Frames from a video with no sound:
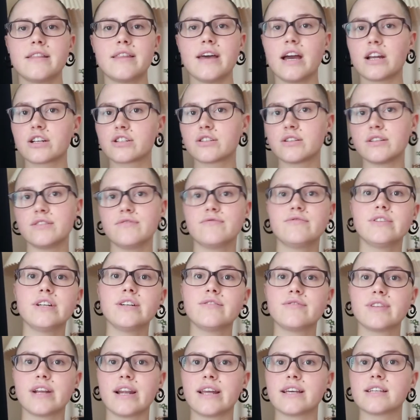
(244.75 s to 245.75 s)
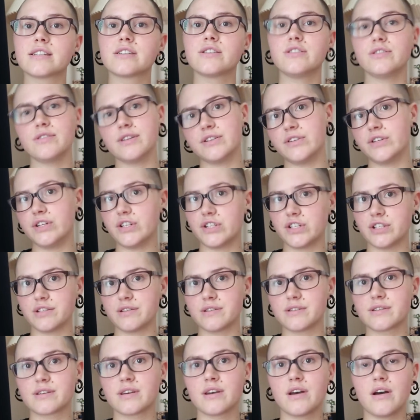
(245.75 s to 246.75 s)
they actually re-released new
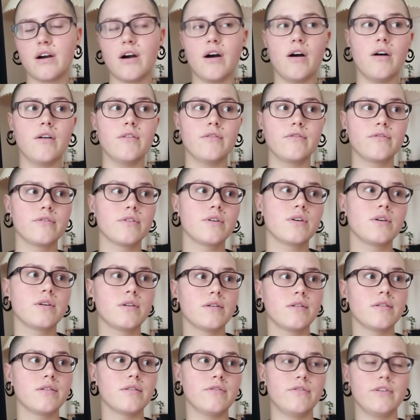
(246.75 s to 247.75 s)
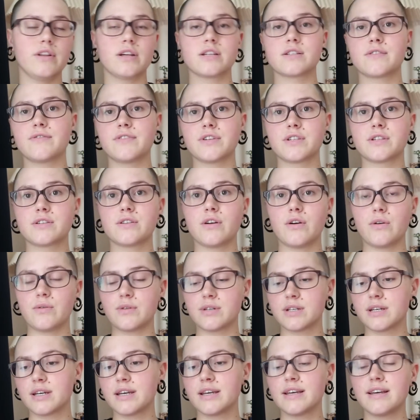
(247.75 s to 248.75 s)
editions of The Philosopher's Stone,